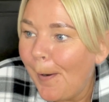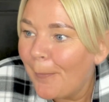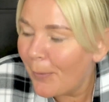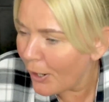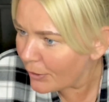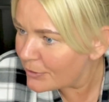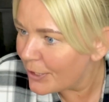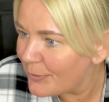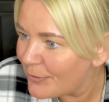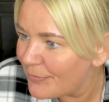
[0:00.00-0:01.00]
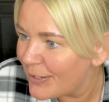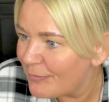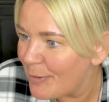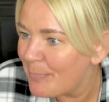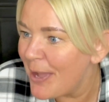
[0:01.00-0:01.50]
What? Who's your
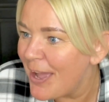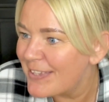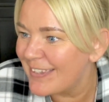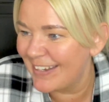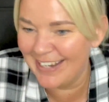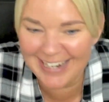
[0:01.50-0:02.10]
favourite person?